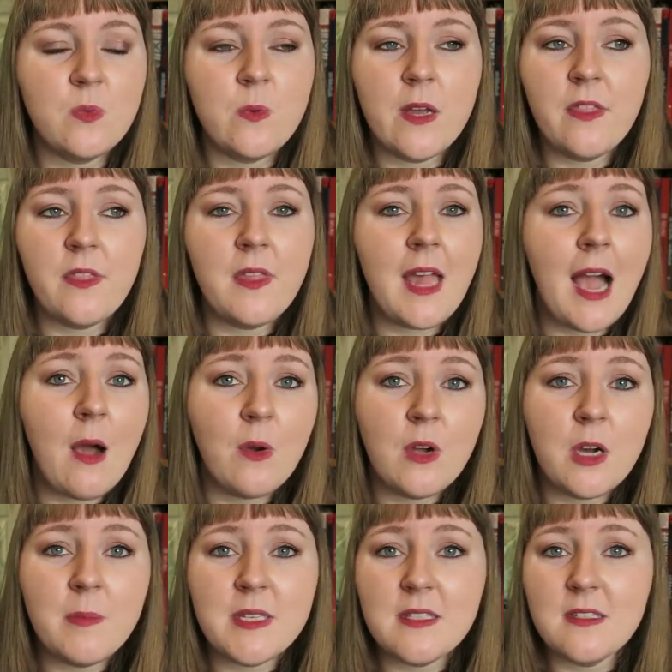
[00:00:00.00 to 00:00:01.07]
whether the
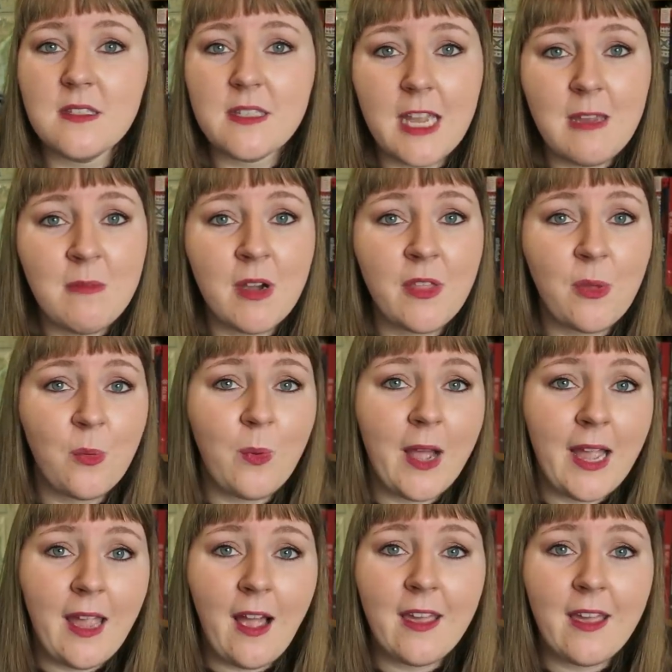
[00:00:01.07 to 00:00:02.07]
outcome is the same either way.